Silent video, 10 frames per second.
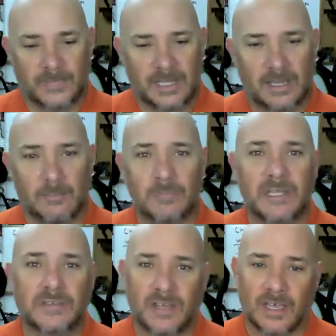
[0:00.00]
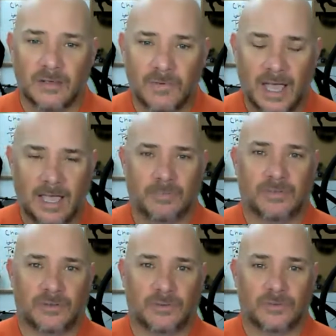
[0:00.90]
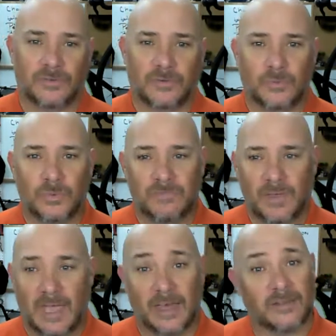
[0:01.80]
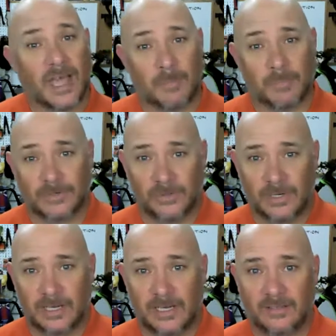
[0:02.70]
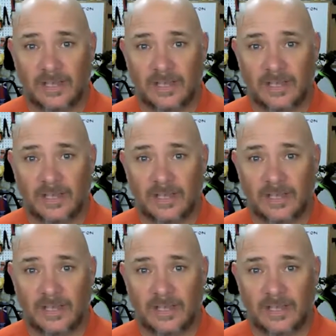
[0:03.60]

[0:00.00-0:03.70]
in the midst of obstacles, we found opportunities.